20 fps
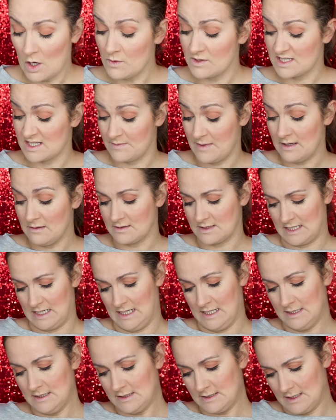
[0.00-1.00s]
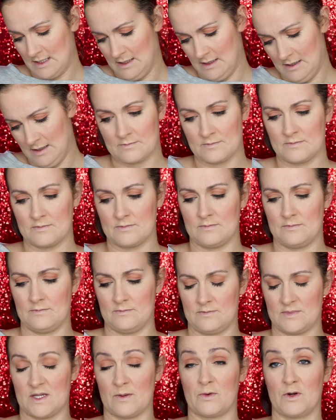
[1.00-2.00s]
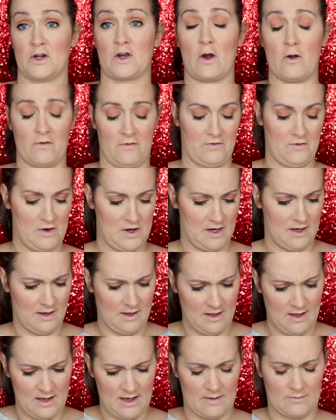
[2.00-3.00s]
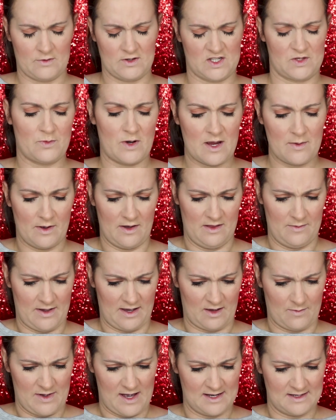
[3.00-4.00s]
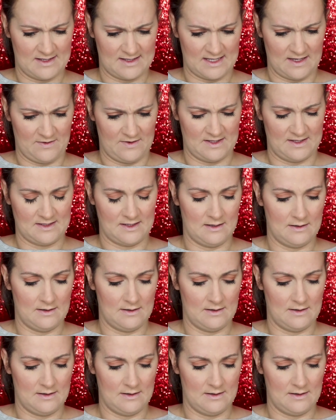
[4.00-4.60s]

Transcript: it smells nice, so I'm going to go for it. I'm going to spray a bit on the back of my hand, see if